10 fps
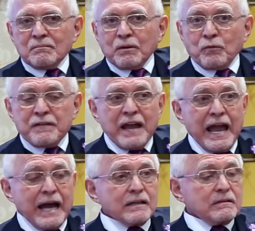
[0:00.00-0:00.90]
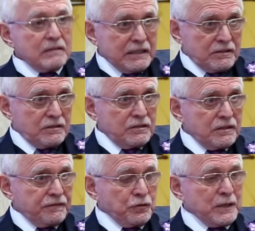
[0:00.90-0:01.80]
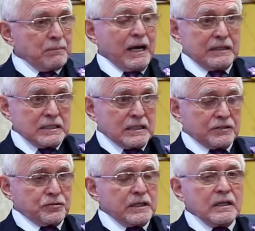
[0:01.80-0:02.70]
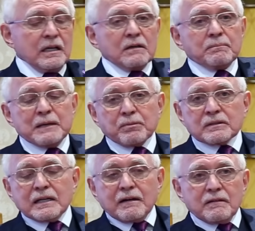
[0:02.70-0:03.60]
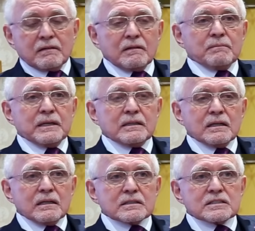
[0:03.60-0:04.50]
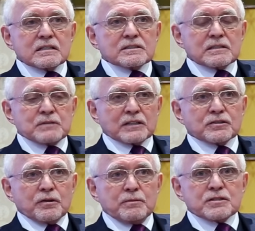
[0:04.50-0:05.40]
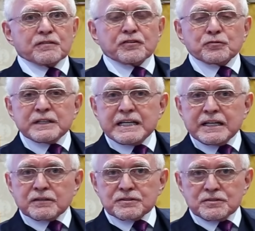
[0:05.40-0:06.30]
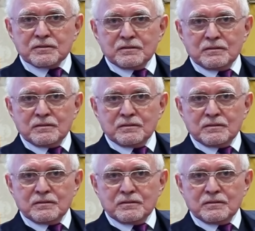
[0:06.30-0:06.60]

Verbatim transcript: But we've had, and if you read about it in this country, people that have been uh, subjected to abuse for three years.